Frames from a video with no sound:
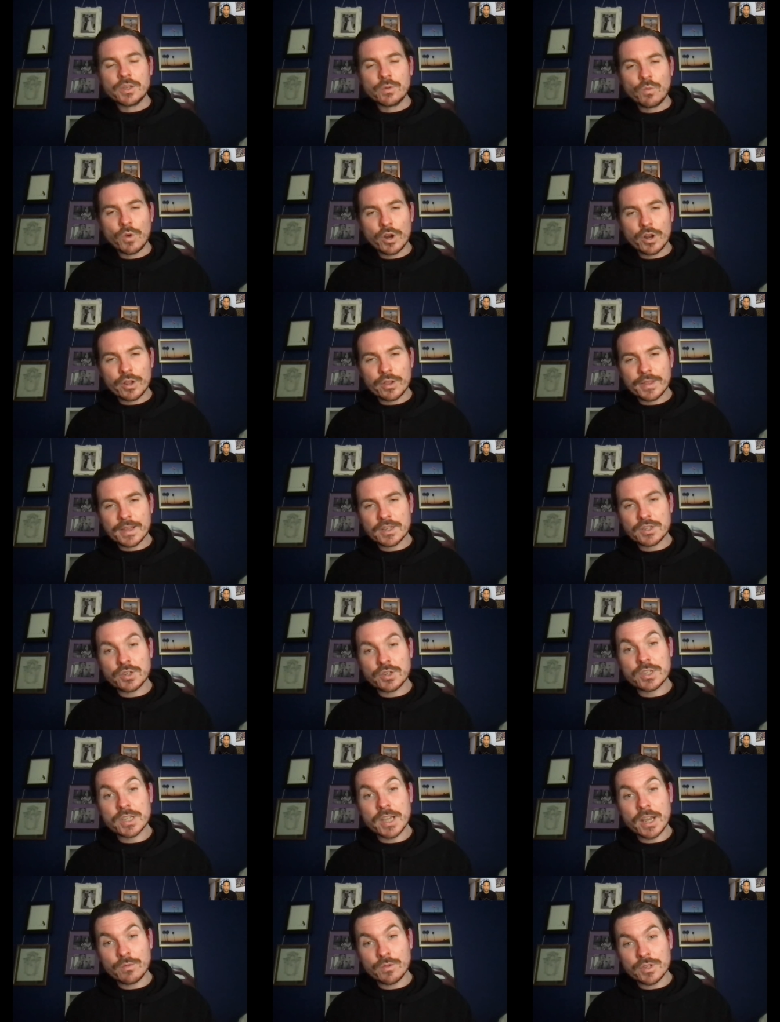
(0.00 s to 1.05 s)
One of the things you
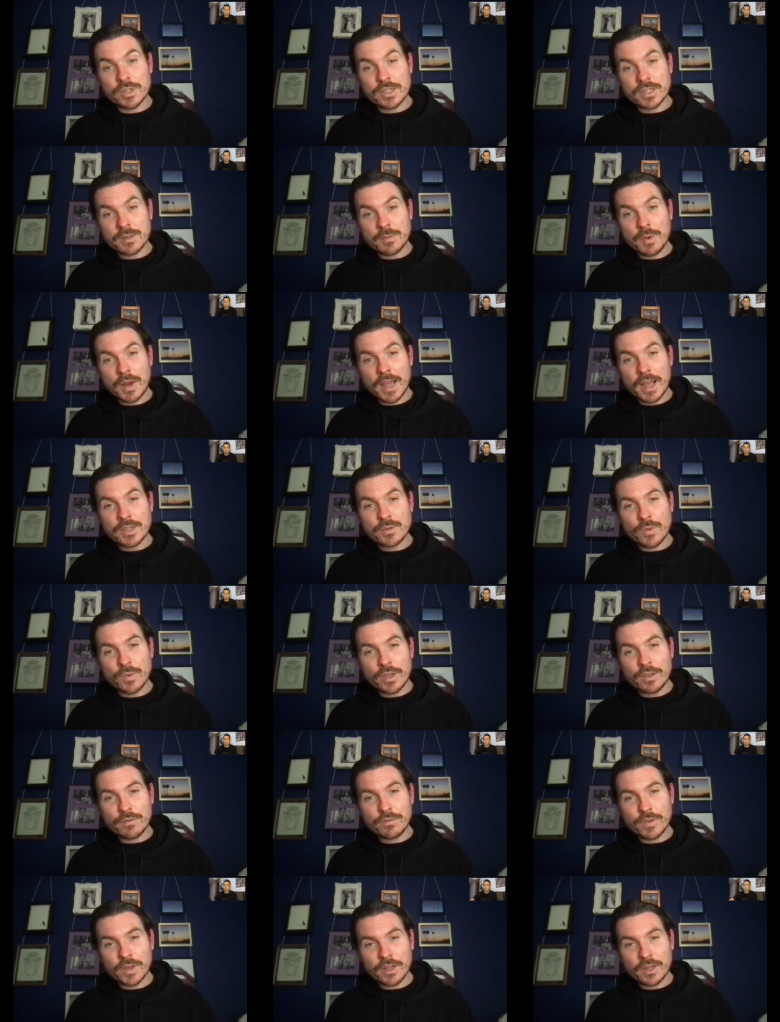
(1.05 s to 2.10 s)
said was it's a place where
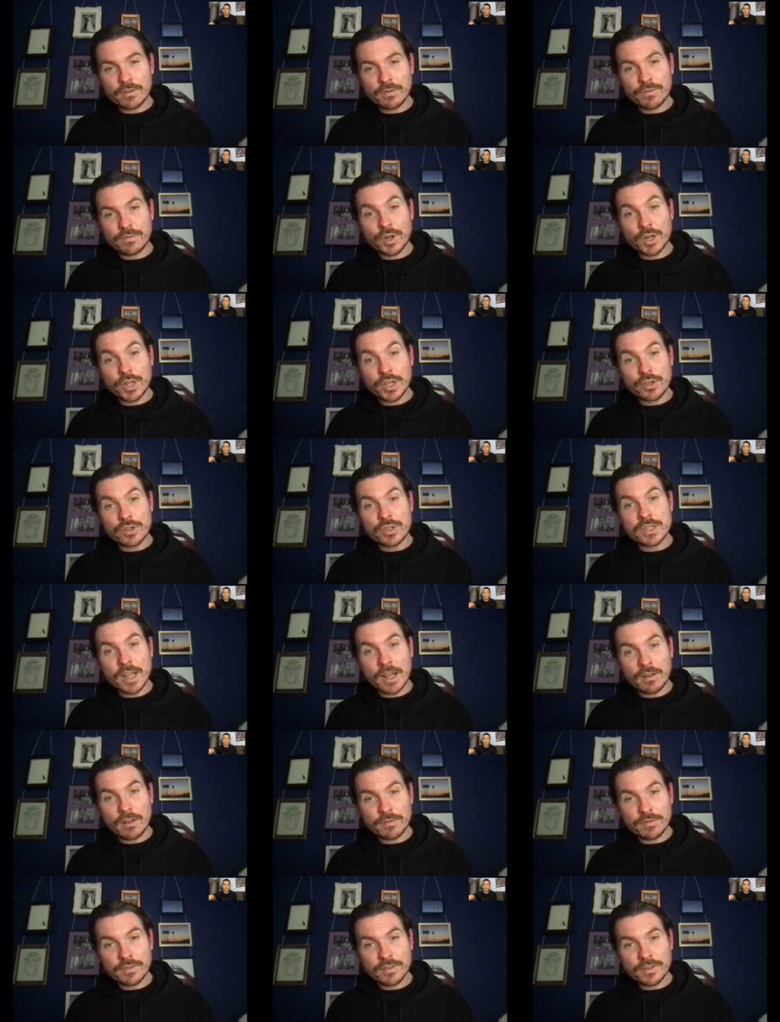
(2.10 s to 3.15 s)
you feel fully yourself.